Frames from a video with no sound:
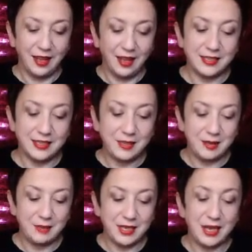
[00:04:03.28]
And
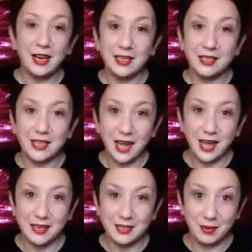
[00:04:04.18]
sometimes I like to
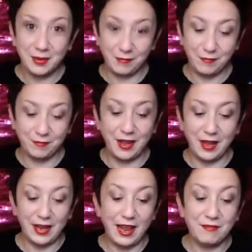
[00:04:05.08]
add a bit of
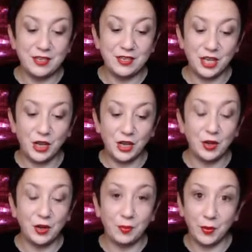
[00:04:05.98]
lavender
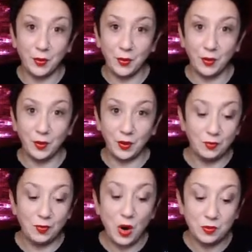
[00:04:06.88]
herb or
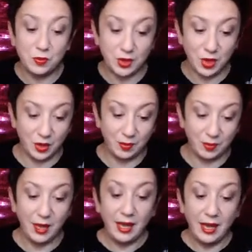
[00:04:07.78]
rose herb.
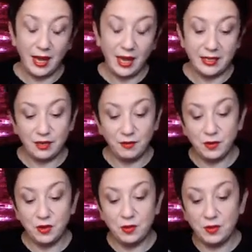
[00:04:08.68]
And
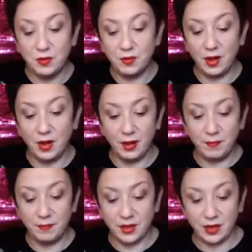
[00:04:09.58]
if you,
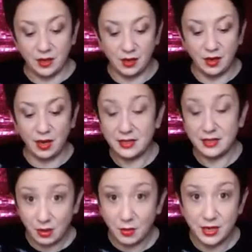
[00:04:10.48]
I
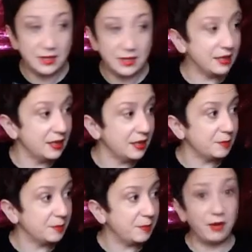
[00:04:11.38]
sell these
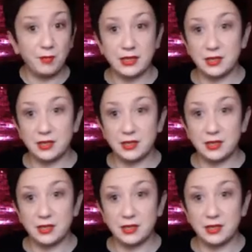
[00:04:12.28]
as part of my